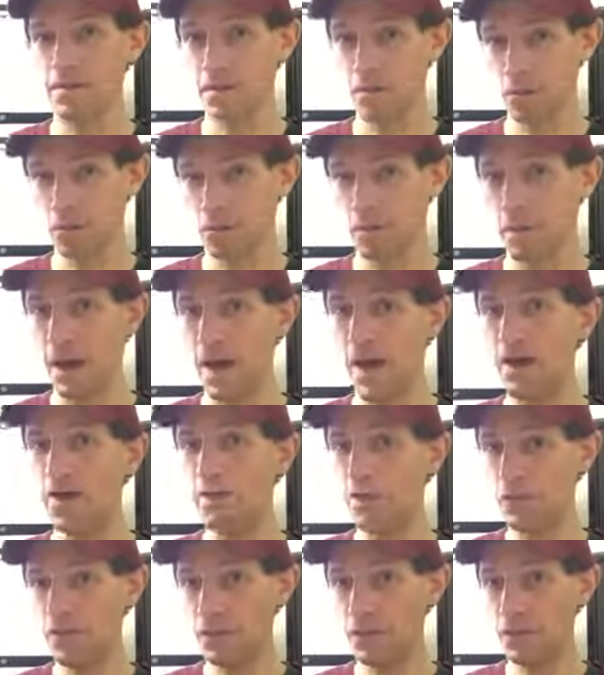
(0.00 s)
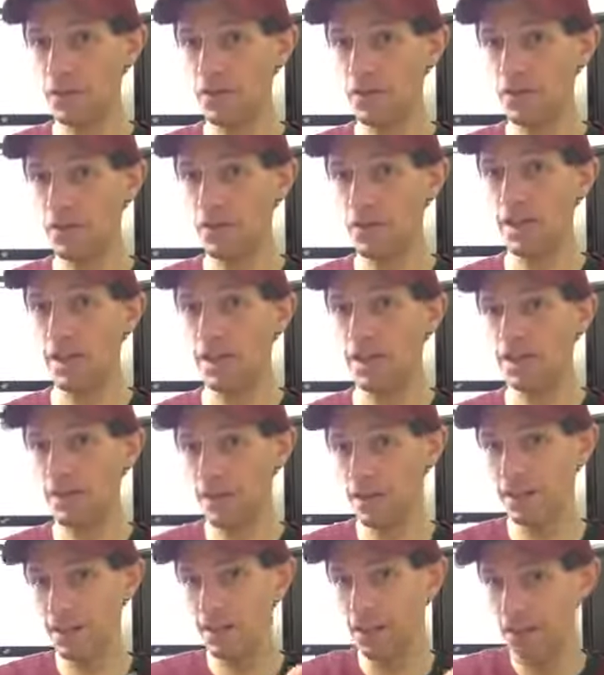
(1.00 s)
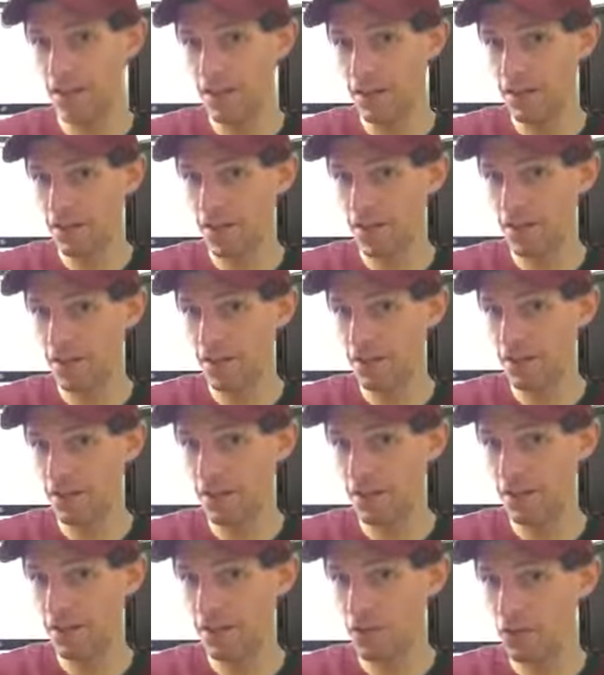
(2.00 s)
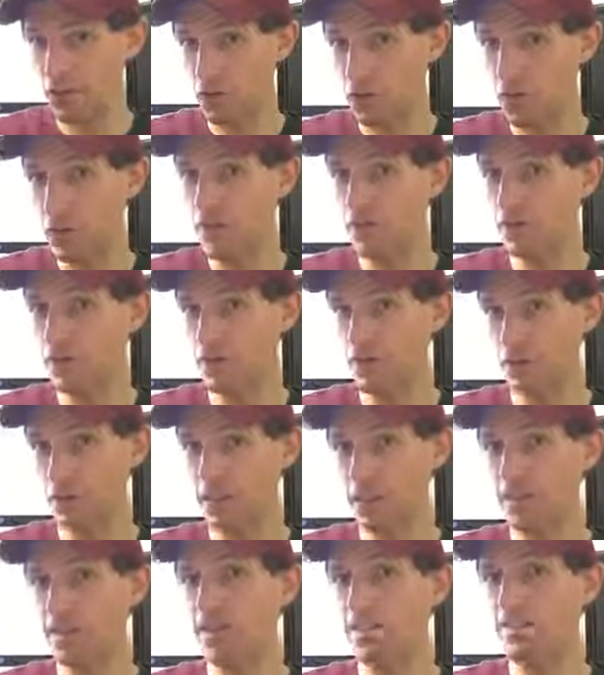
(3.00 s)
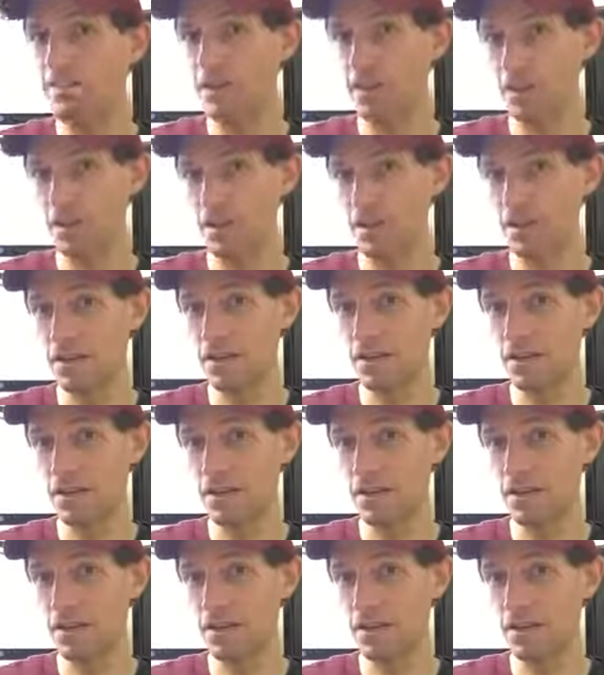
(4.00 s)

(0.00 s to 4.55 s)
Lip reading: There was bioengineering and then kind of like a tweak of selectivity